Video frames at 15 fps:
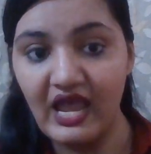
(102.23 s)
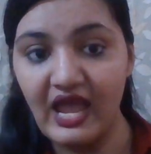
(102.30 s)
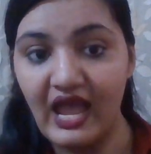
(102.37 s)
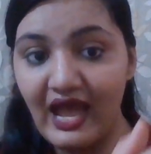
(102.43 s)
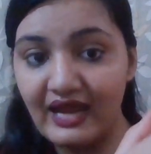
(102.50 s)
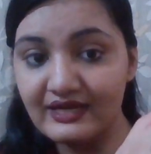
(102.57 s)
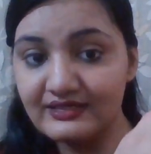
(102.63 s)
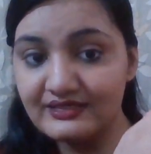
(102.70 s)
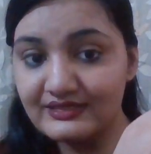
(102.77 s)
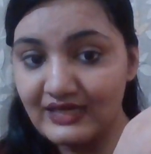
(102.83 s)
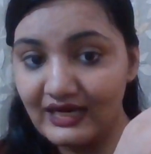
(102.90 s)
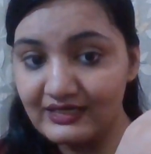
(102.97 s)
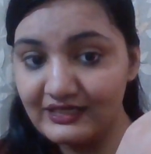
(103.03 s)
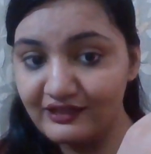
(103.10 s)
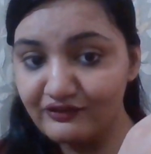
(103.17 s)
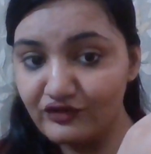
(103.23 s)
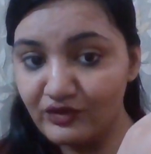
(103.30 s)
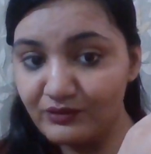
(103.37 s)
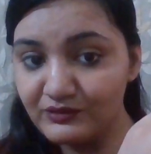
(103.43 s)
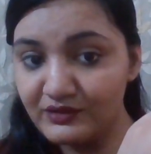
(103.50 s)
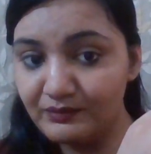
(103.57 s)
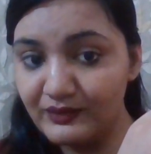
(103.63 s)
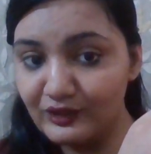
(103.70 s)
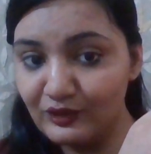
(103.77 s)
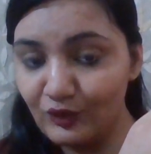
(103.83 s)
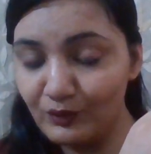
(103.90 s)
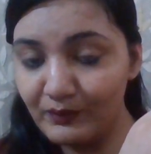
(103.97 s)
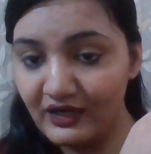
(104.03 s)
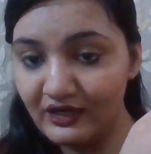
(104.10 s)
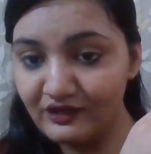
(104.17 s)
And starting from the below
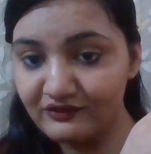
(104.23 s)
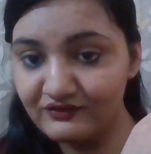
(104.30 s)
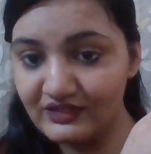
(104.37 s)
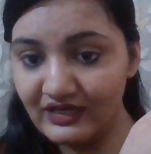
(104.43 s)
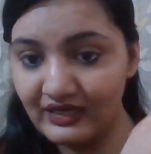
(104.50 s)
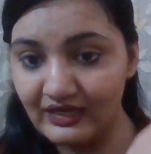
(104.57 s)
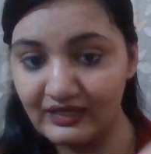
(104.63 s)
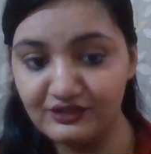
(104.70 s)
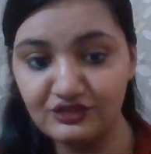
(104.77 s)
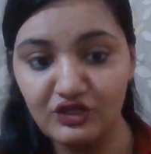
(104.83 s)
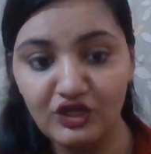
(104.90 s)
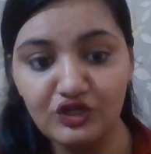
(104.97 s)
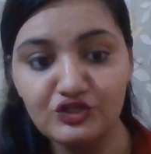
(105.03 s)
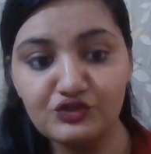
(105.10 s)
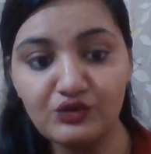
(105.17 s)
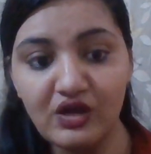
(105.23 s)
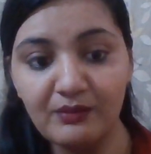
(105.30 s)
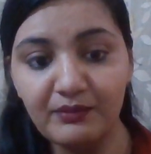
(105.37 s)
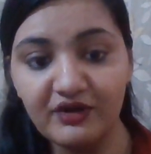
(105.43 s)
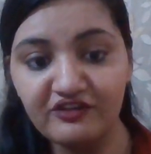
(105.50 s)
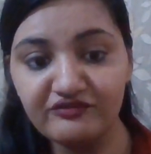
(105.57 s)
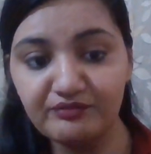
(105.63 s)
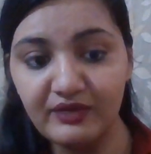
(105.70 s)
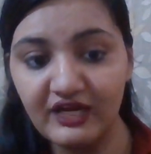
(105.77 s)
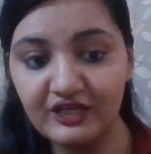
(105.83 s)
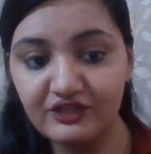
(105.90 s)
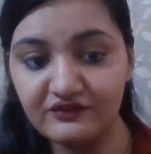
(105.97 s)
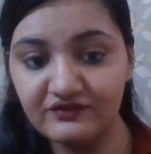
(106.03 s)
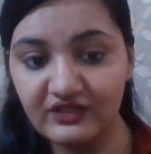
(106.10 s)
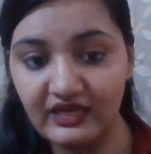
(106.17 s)
part of the head to above part
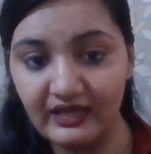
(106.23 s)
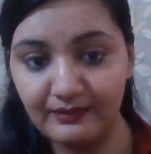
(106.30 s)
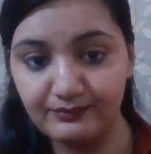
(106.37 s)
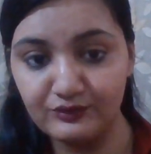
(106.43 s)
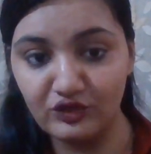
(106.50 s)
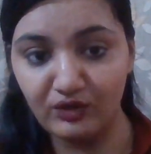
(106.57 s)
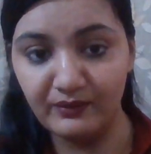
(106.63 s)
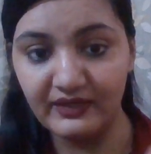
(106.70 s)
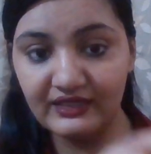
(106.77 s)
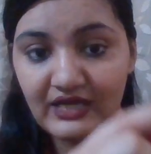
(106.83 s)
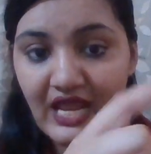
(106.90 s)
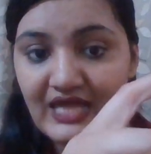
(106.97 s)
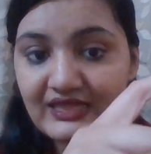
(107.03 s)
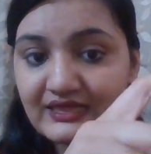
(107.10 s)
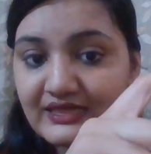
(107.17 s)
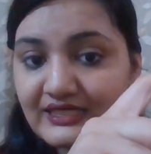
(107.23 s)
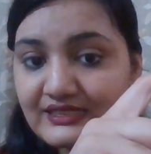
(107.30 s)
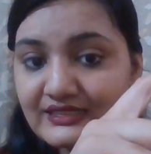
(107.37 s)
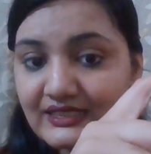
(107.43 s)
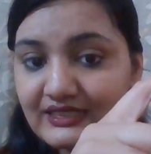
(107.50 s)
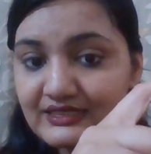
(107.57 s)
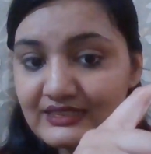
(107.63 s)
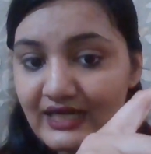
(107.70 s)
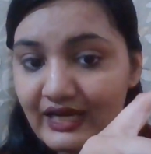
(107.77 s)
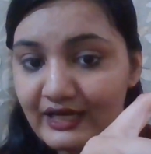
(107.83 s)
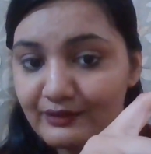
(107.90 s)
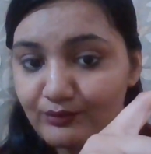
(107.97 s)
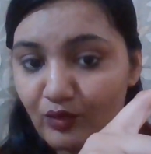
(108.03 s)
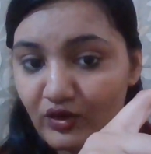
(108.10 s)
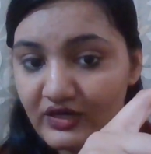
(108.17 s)
of the abdomen, this
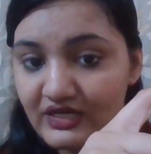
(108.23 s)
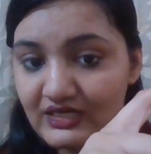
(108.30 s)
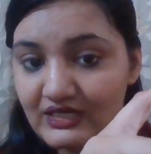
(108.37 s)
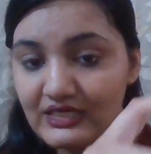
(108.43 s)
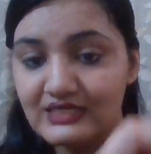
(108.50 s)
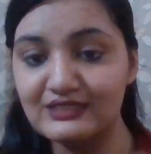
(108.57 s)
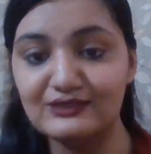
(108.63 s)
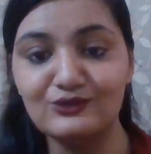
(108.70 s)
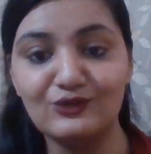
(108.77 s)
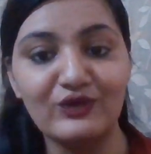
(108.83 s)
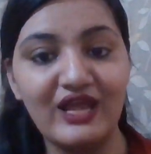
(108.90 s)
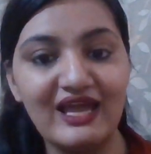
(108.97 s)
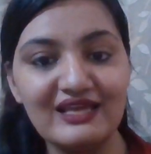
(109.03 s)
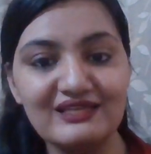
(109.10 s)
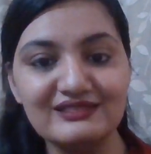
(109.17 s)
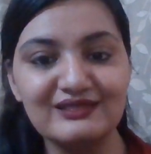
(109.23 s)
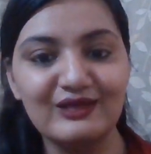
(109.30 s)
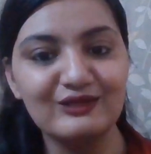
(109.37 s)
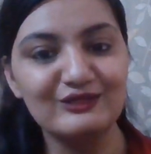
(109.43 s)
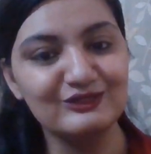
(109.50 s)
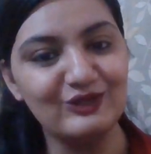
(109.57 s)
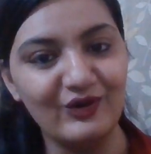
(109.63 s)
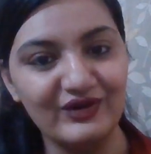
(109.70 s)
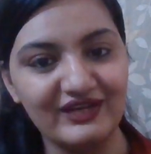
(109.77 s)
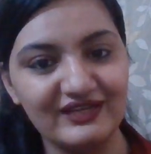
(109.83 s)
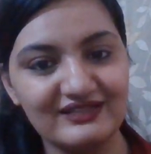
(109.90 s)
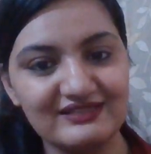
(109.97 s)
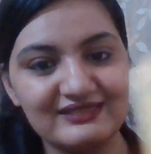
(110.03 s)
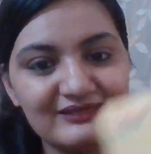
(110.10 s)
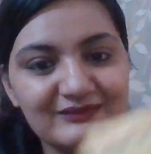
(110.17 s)
entire body is known as
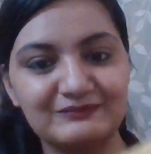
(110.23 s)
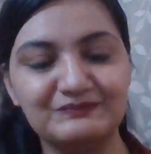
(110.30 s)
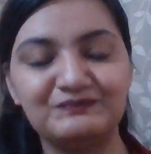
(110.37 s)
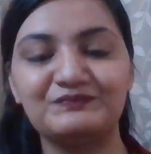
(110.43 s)
thorax.